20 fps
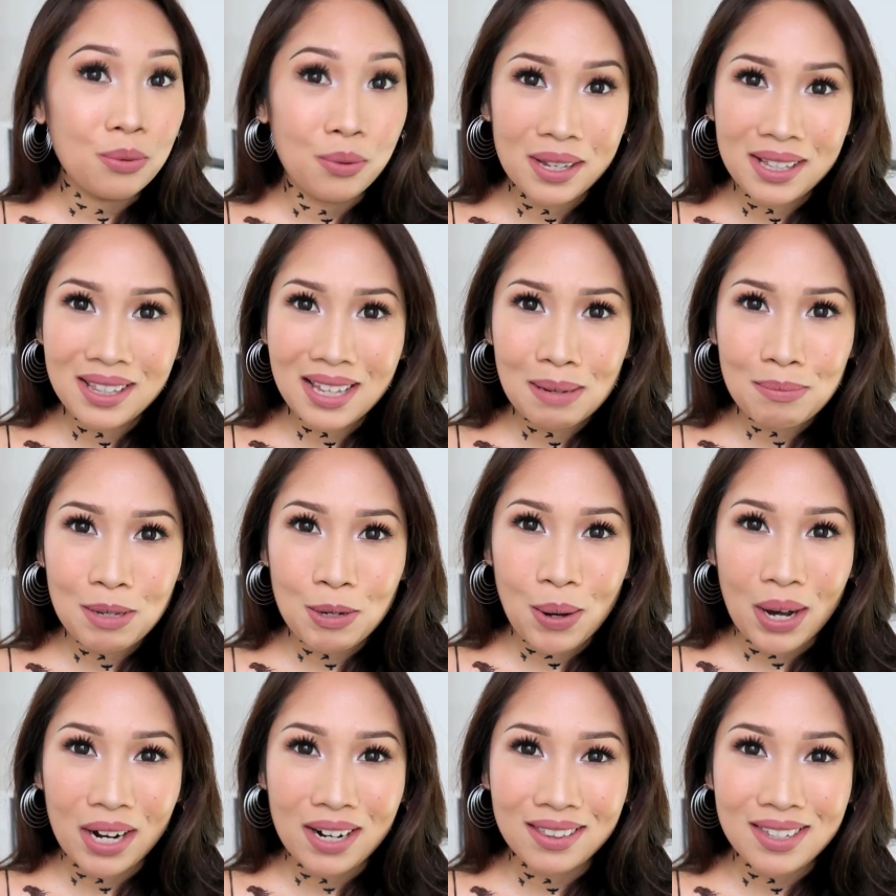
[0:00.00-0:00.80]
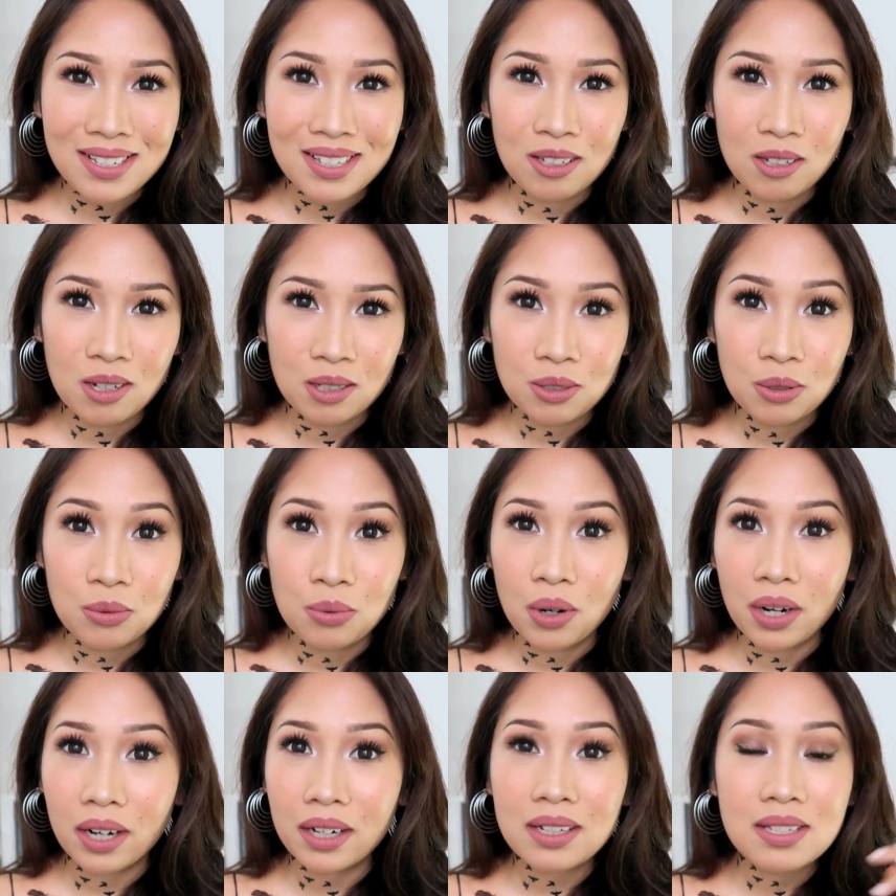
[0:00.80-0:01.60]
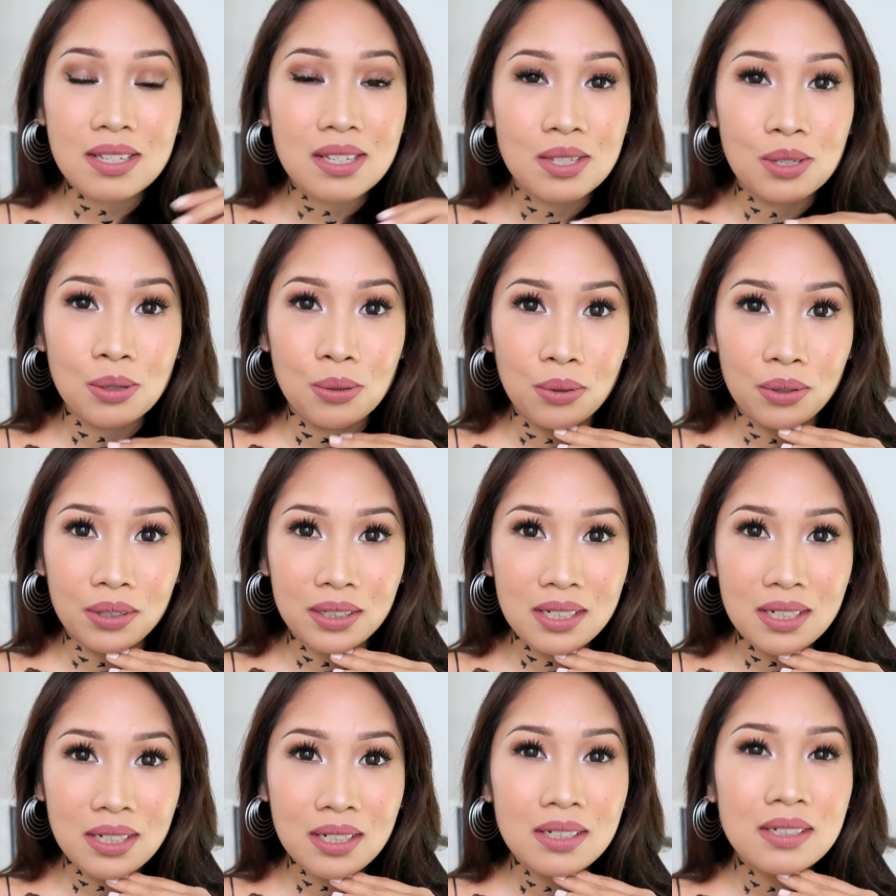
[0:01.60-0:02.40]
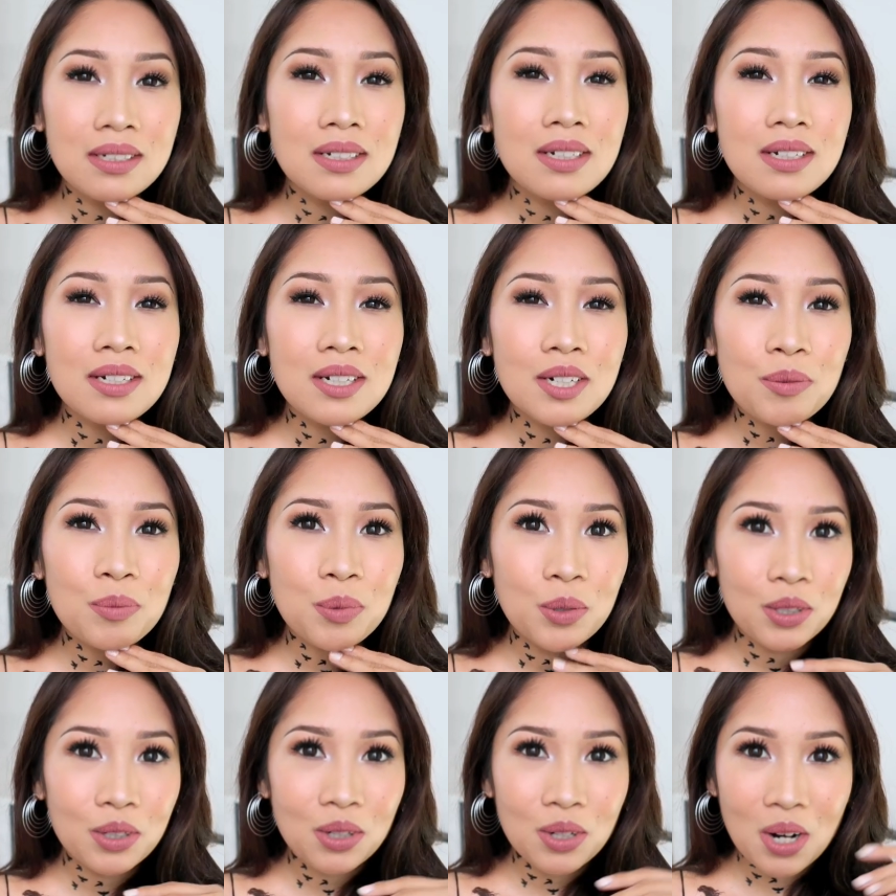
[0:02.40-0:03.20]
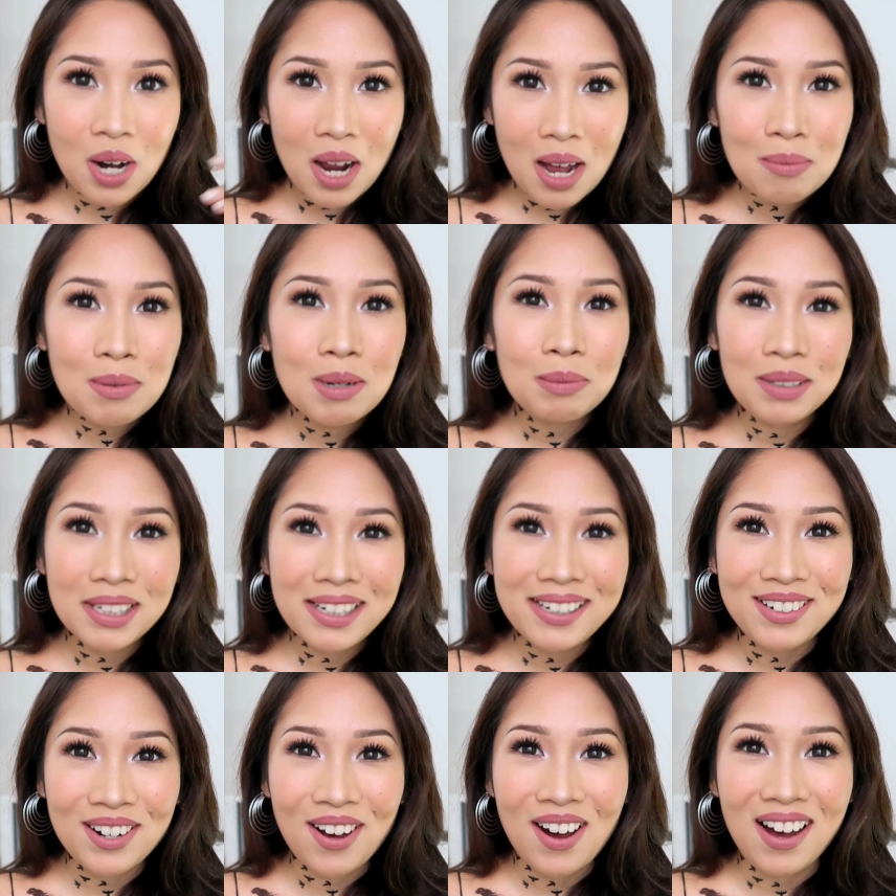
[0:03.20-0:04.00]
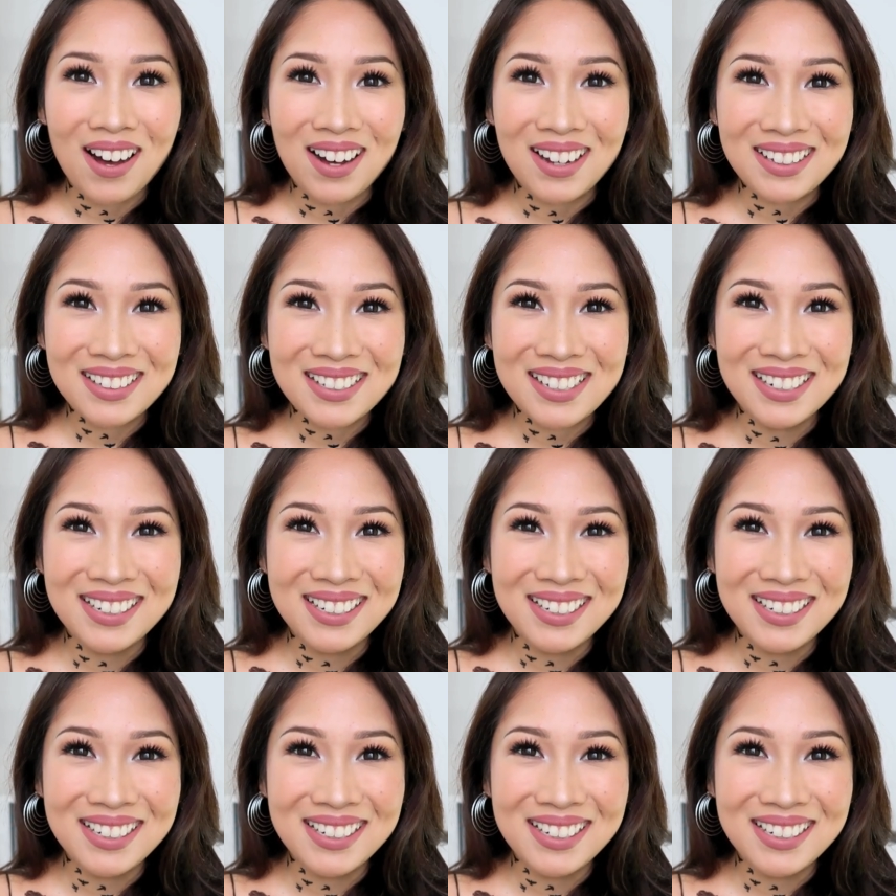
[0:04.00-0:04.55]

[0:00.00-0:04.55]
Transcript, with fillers: Will I be wearing this look to work soon? Probably not.